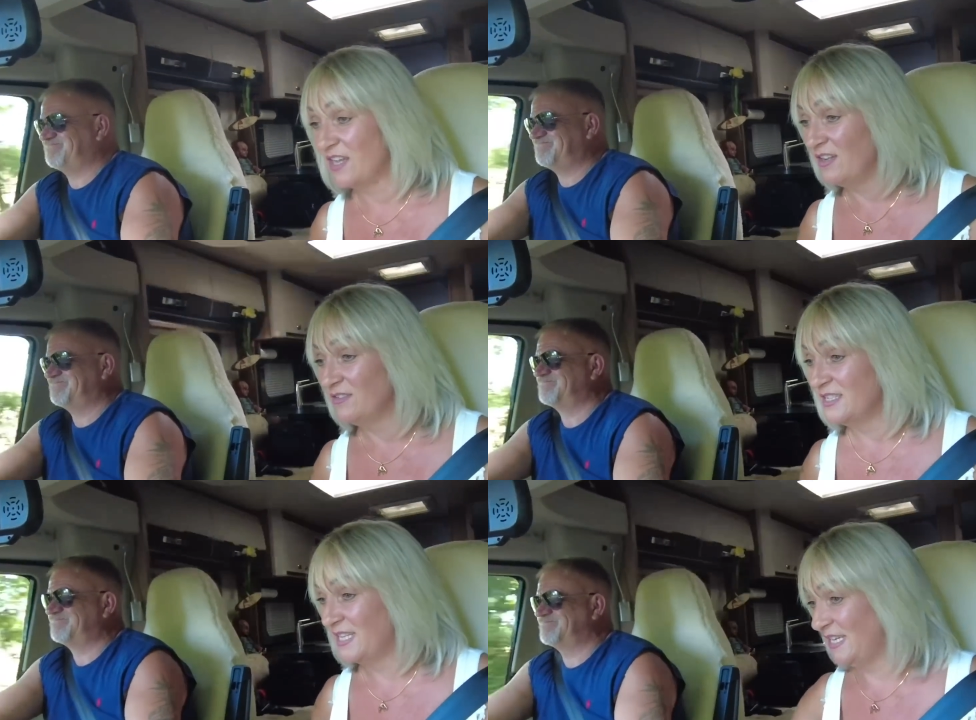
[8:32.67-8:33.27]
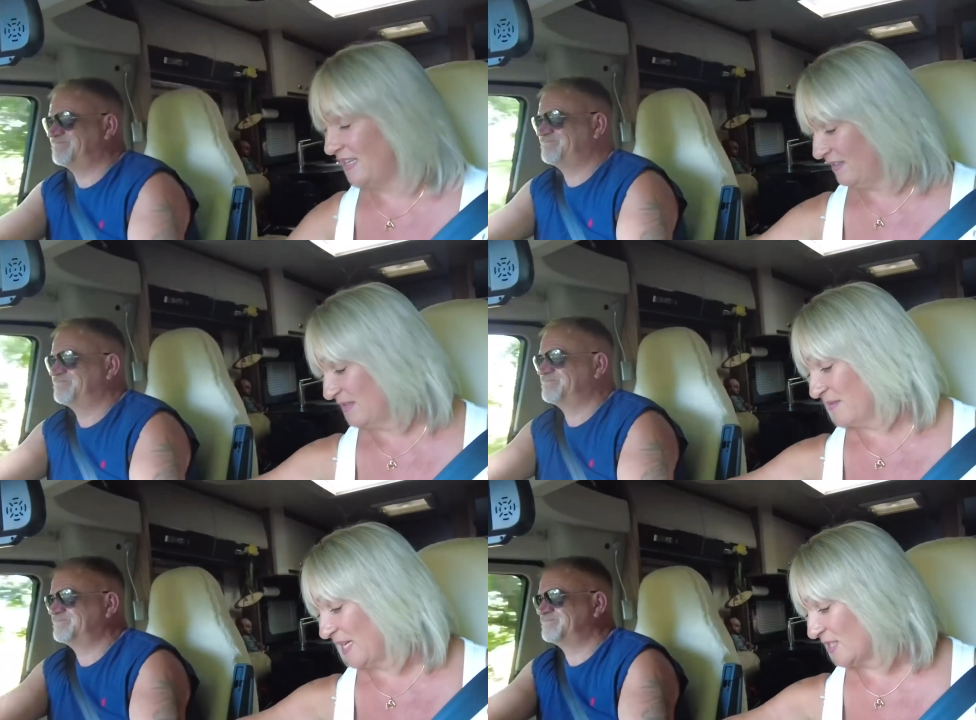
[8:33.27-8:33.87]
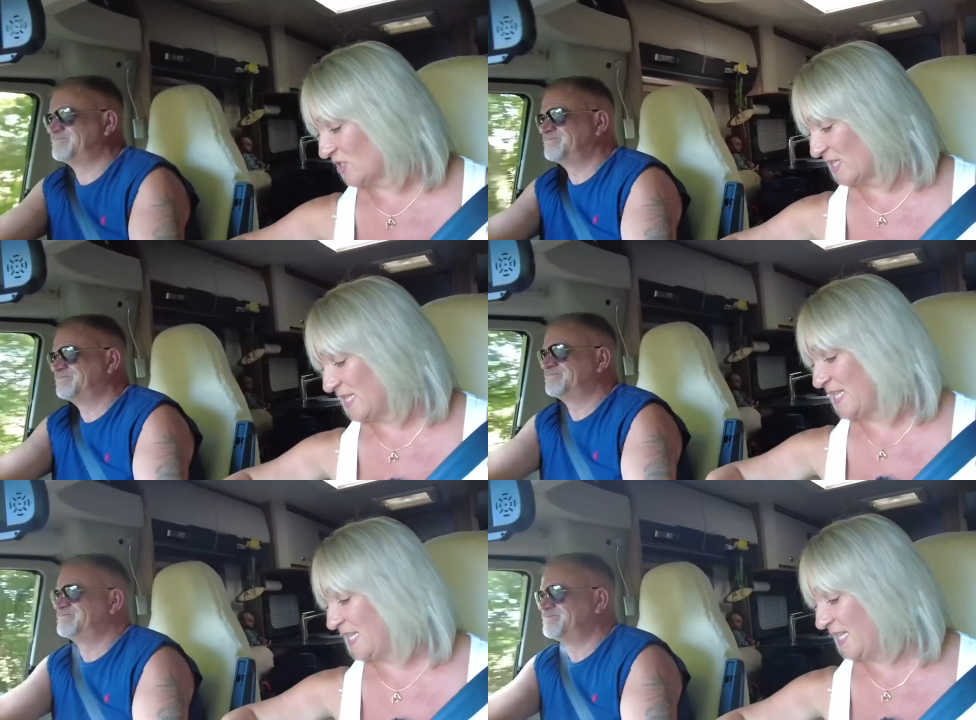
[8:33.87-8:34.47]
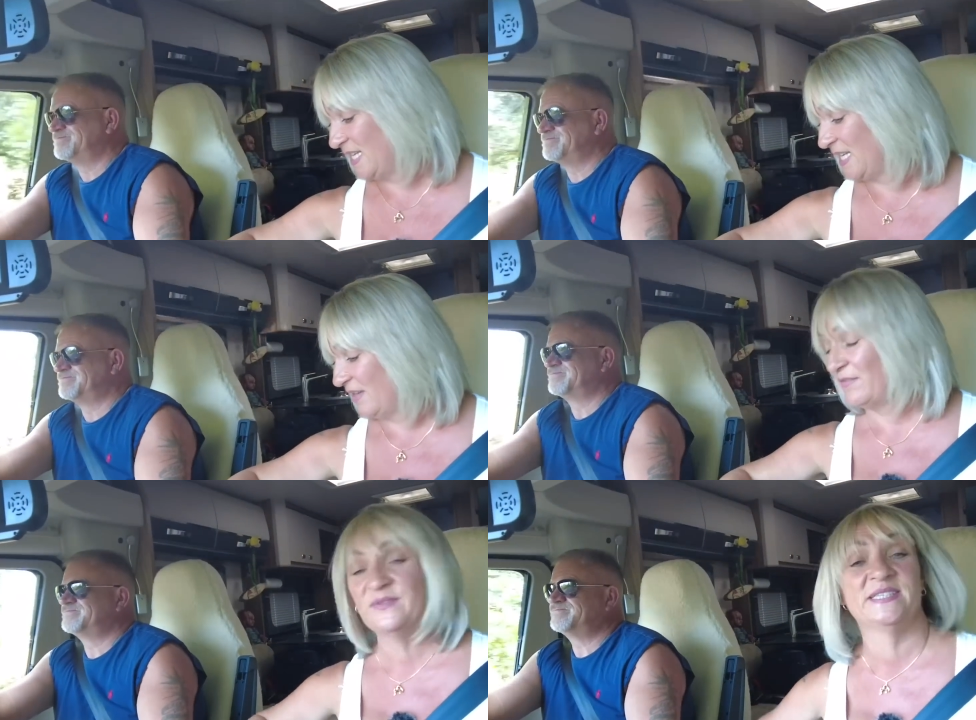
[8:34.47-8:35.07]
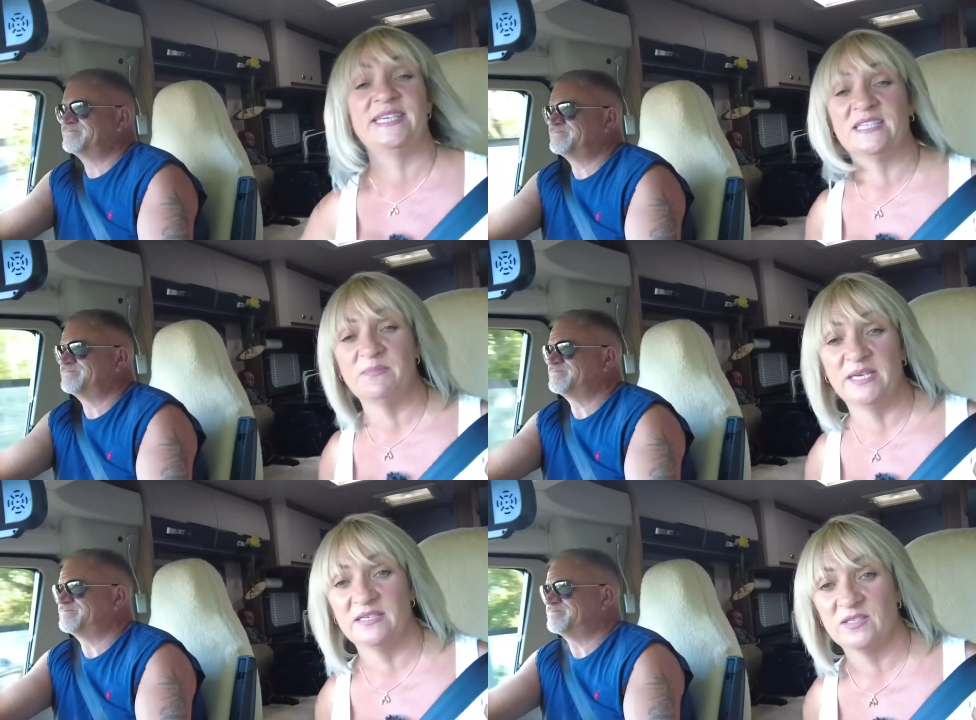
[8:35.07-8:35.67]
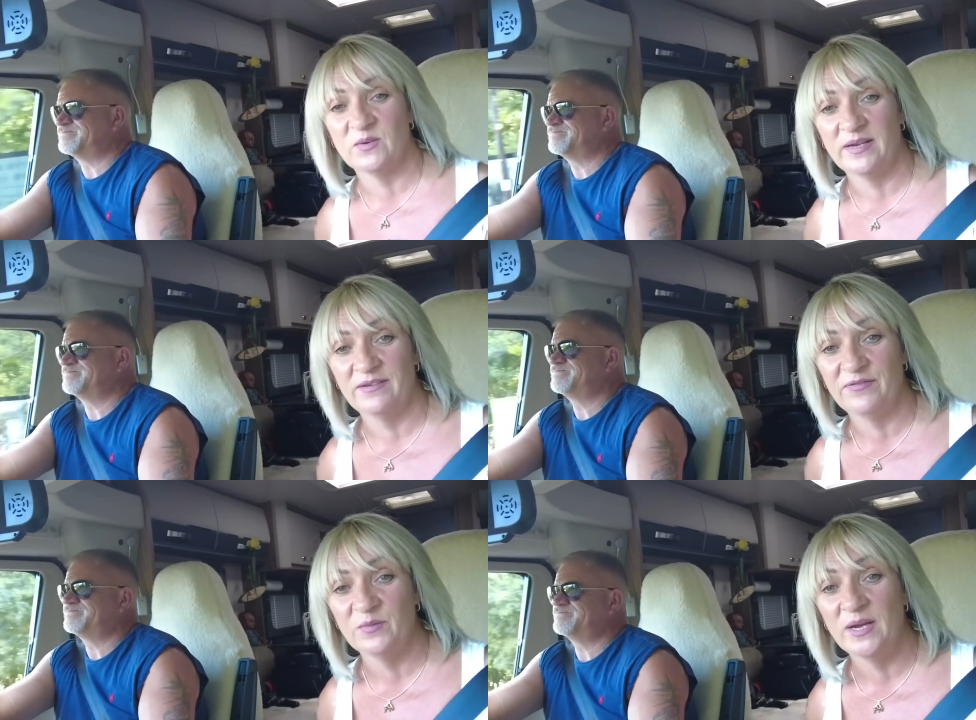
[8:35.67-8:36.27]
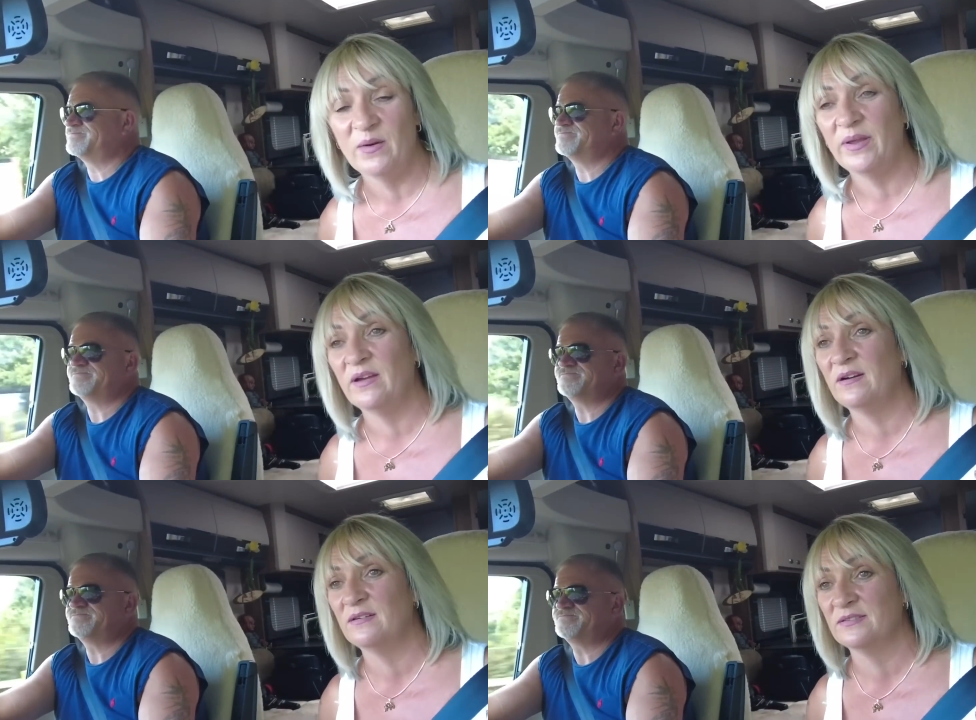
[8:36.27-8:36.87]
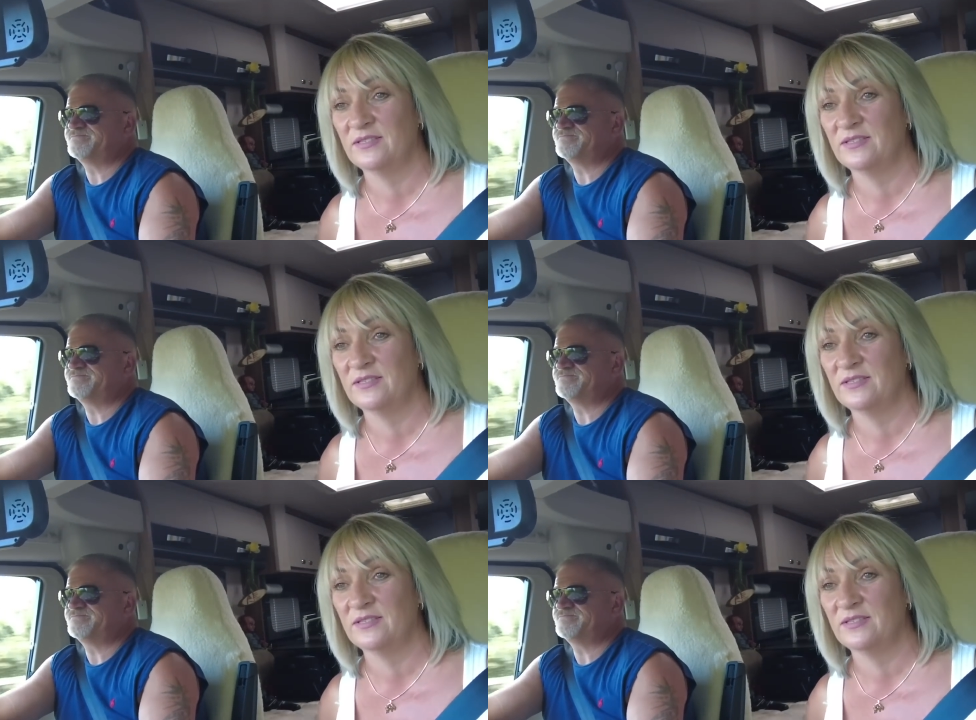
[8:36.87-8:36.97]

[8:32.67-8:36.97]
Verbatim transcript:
Speaker 1: only actually six minutes away from where we are.